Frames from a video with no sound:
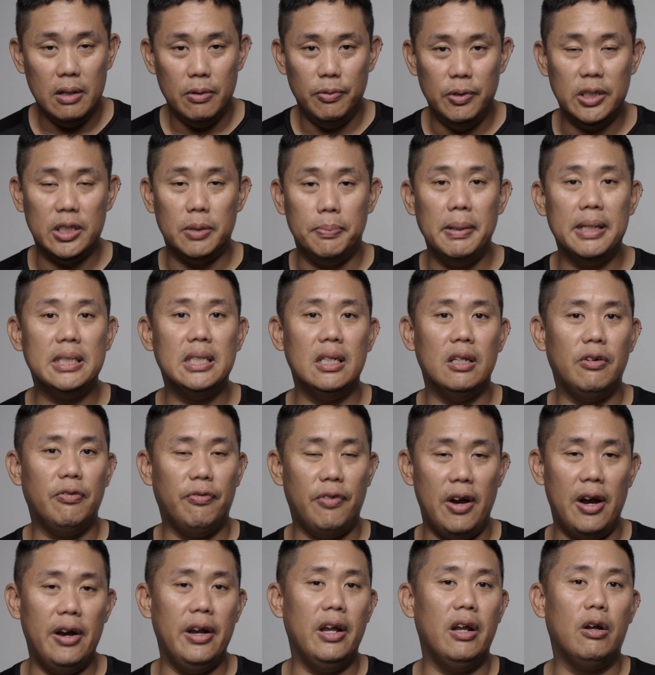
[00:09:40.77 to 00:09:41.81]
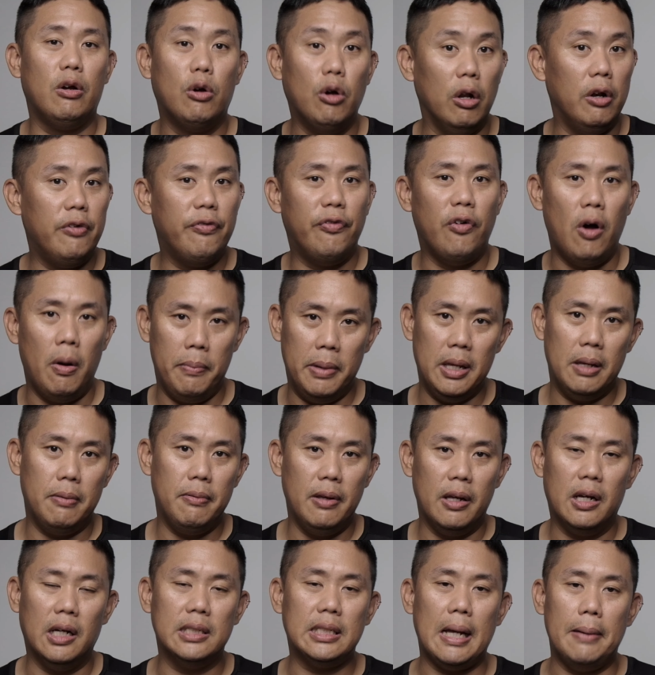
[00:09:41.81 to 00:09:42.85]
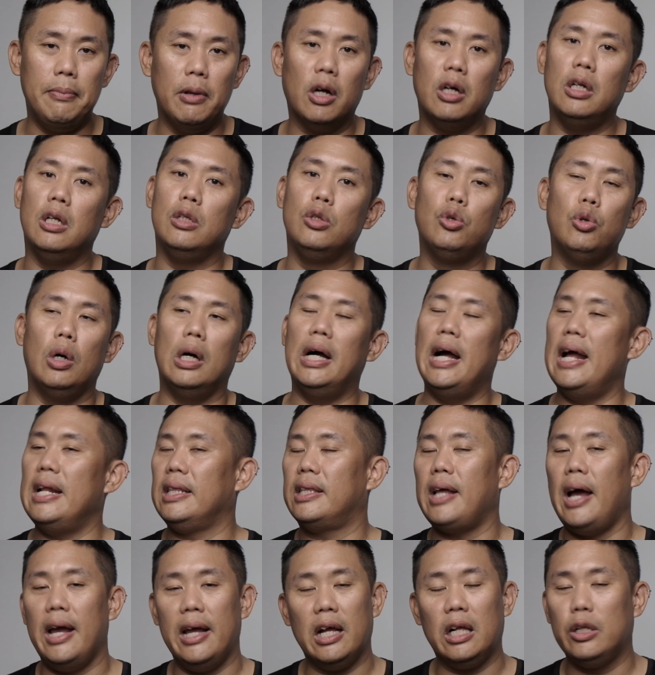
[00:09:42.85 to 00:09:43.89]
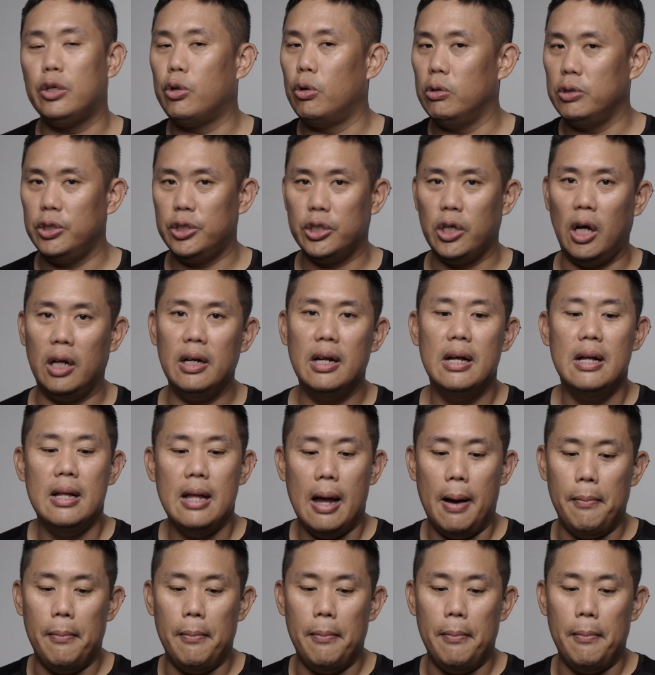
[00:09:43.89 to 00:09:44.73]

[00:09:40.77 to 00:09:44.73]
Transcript: which makes it very good for me because I'm not going to do an entire drone shot.